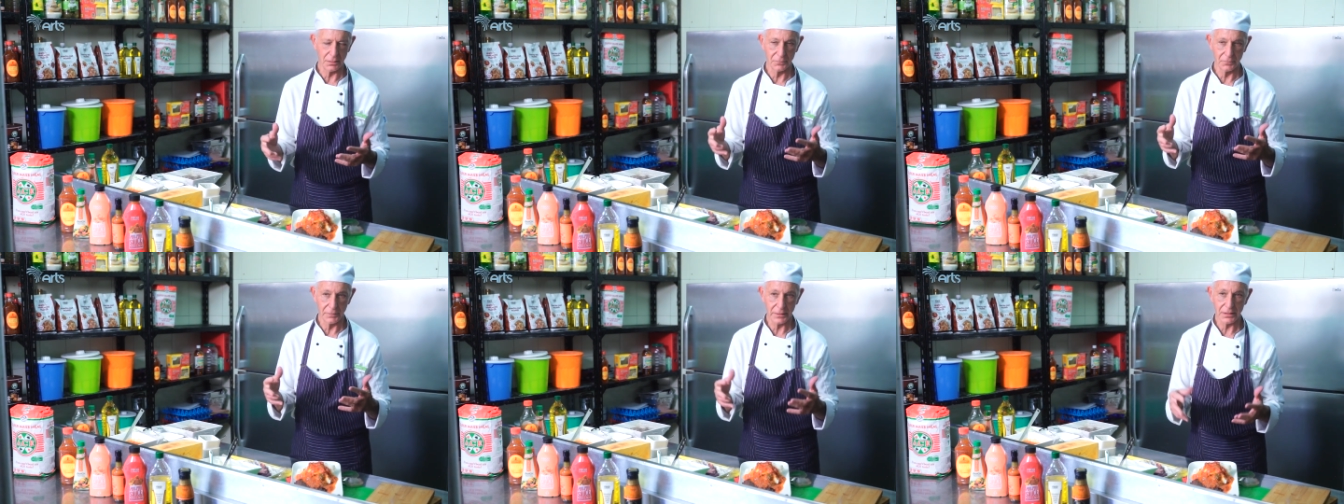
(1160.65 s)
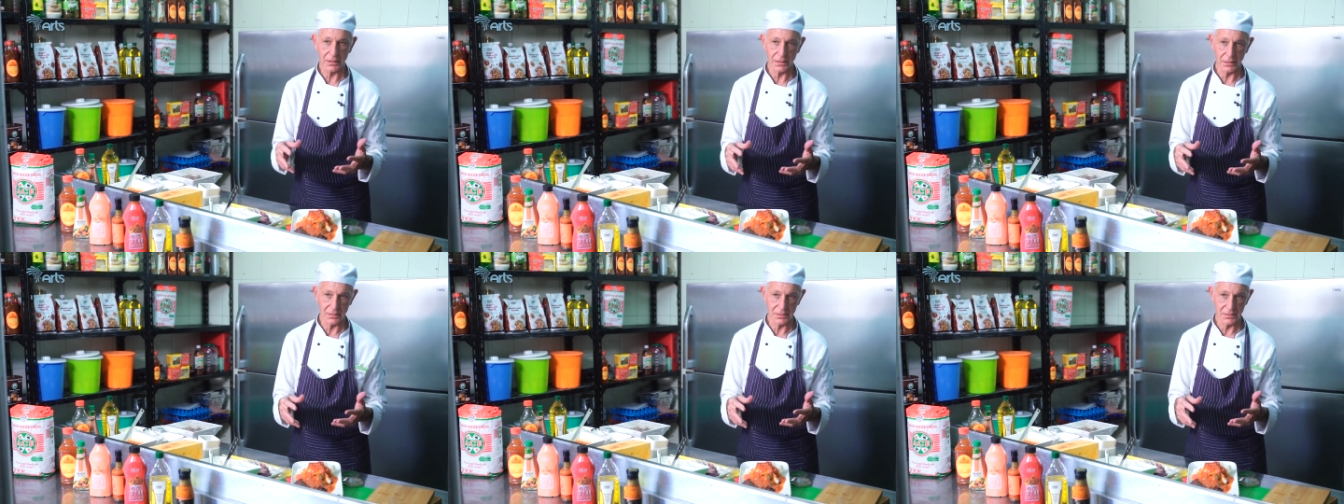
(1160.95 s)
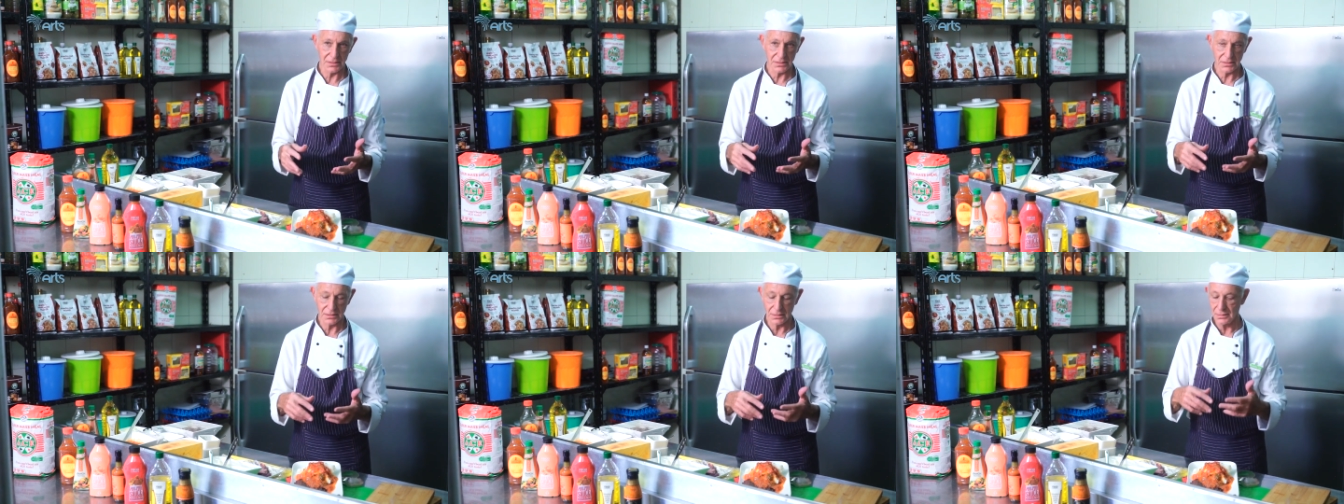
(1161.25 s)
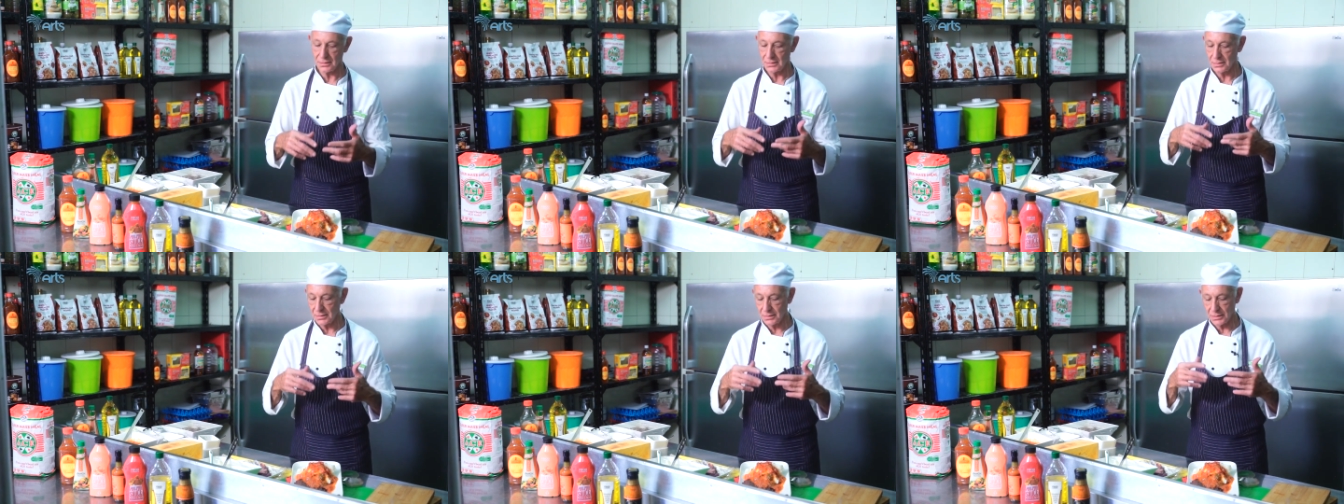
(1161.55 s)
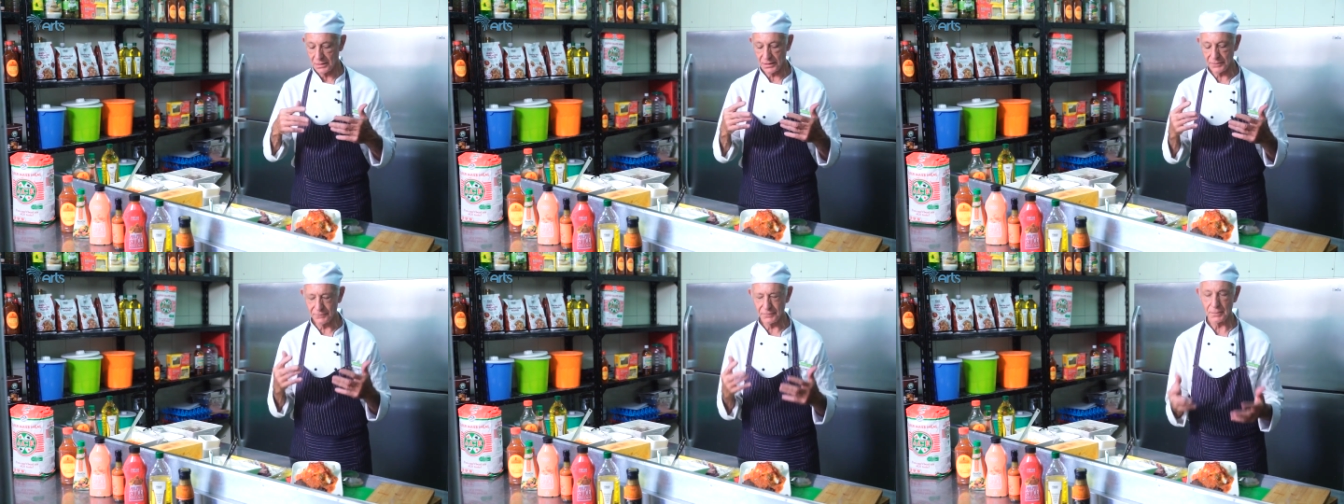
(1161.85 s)
On weekends,
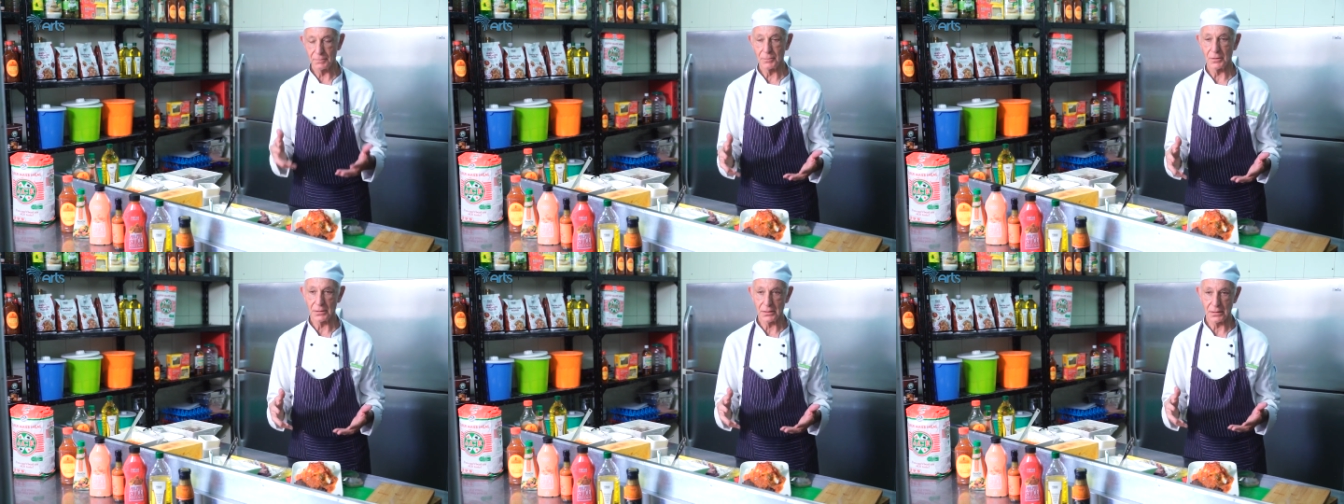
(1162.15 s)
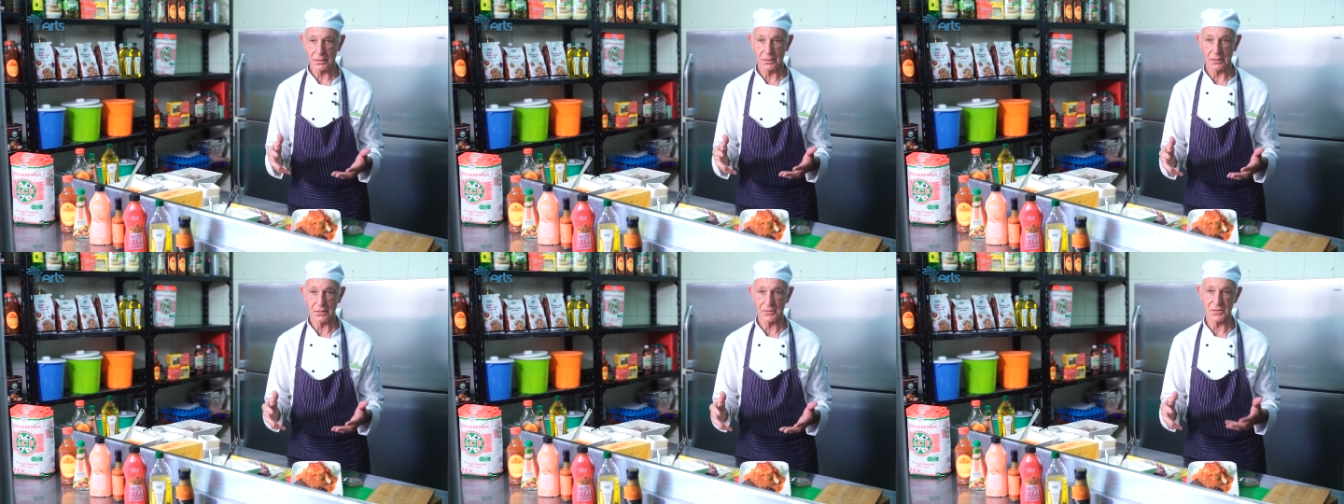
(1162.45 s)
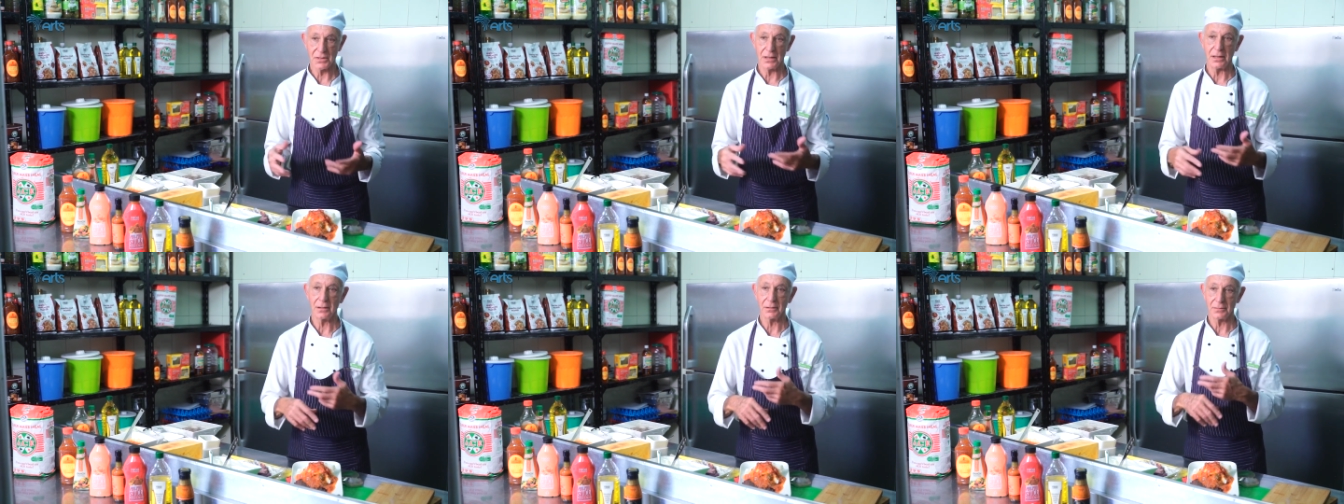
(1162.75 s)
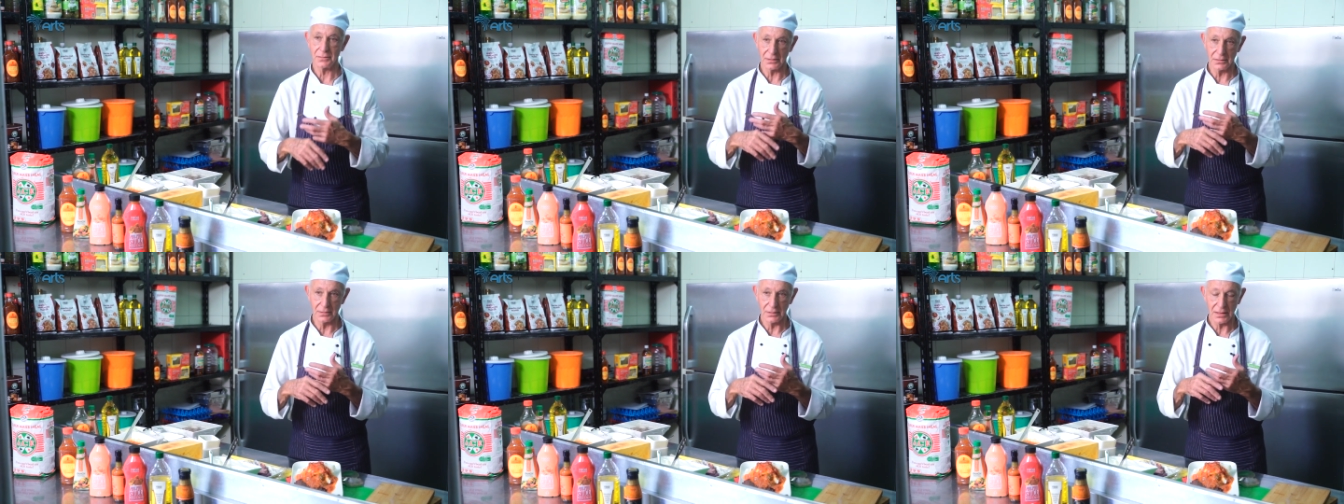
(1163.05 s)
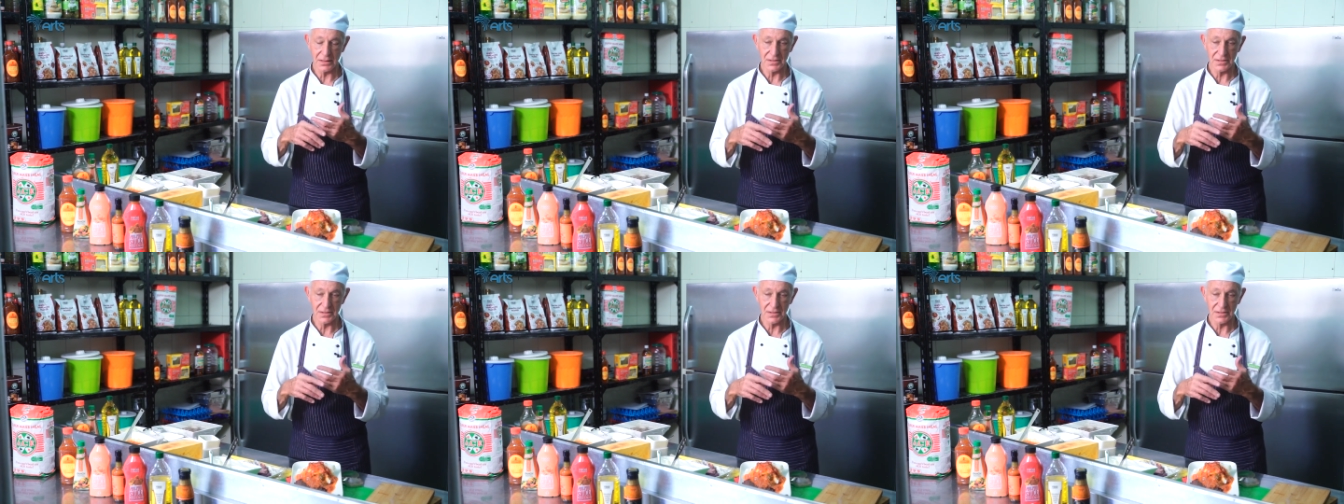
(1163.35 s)
everybody goes out and